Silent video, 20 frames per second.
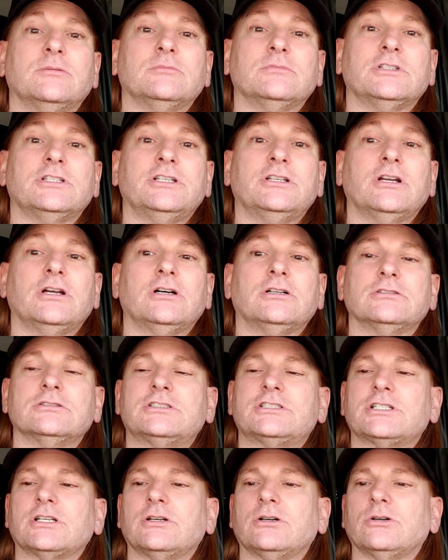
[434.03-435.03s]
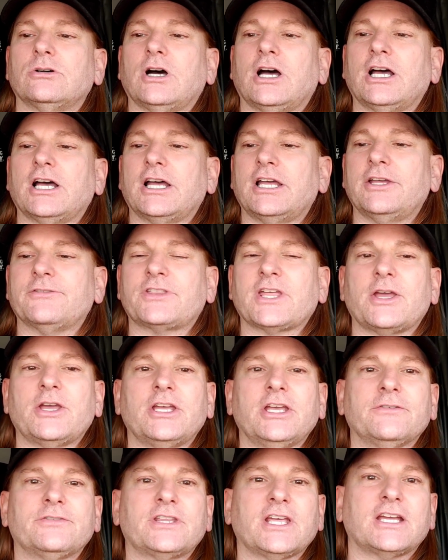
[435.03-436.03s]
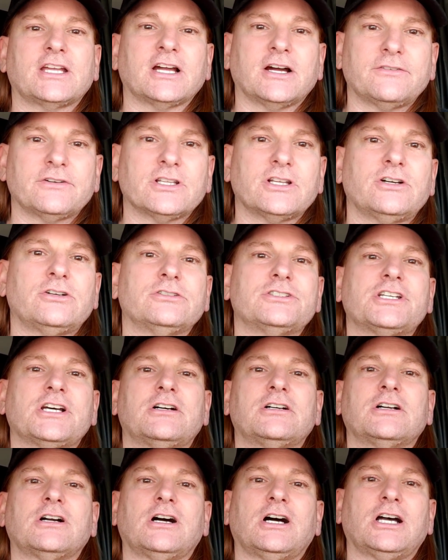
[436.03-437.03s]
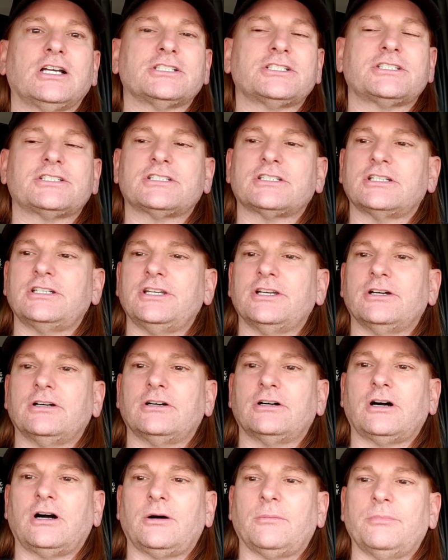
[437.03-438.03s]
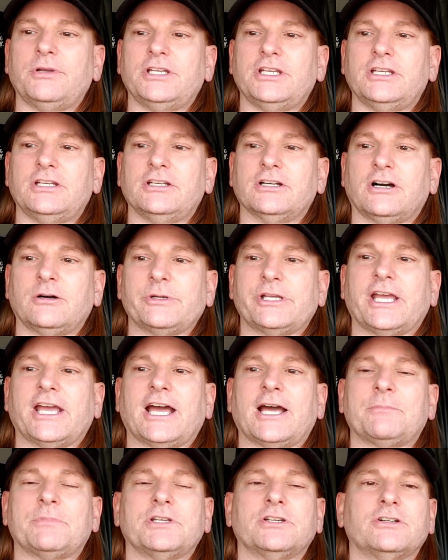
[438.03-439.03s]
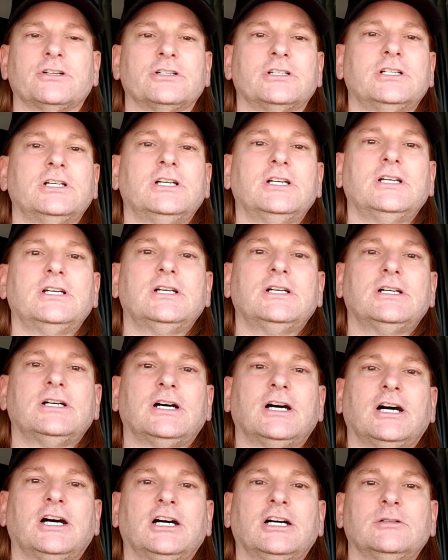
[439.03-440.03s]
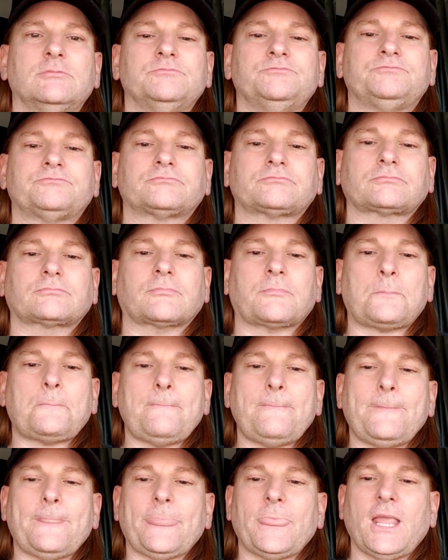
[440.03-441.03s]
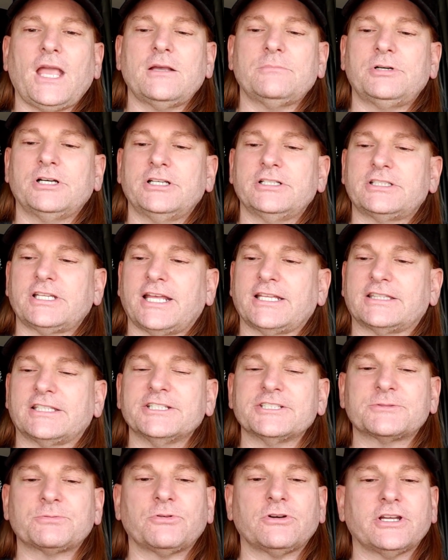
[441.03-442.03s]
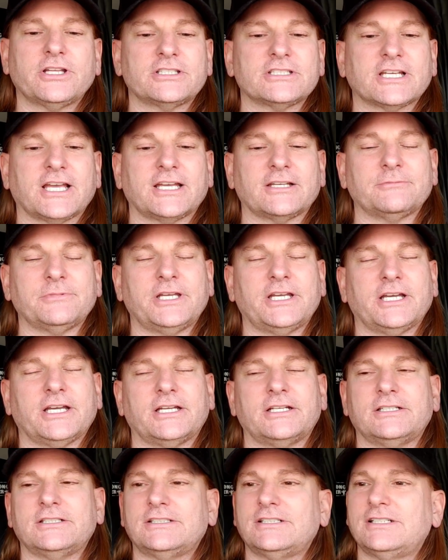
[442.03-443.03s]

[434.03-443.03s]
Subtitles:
You know, so if they cover the hotel costs, you know, I'll be happier. But at this point, it's like, man,